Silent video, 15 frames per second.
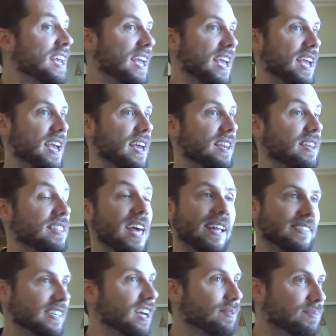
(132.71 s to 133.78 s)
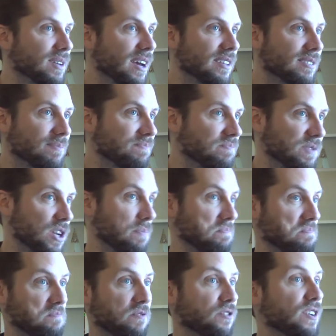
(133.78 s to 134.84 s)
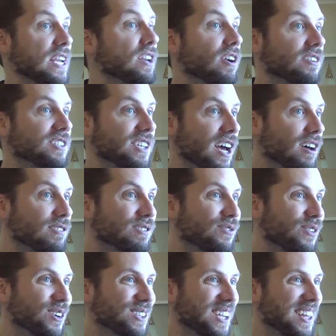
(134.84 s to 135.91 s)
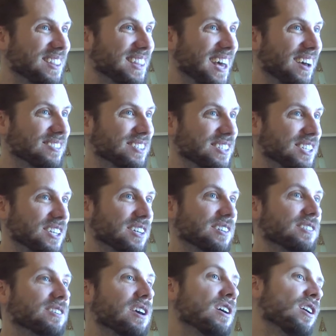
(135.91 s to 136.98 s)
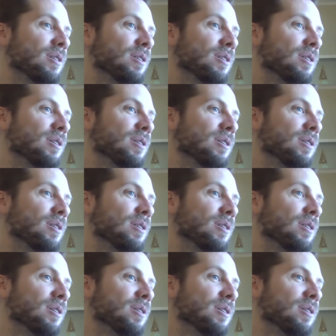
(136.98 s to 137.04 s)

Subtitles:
And that's helped us, you know, feed ourselves for 10,000 years.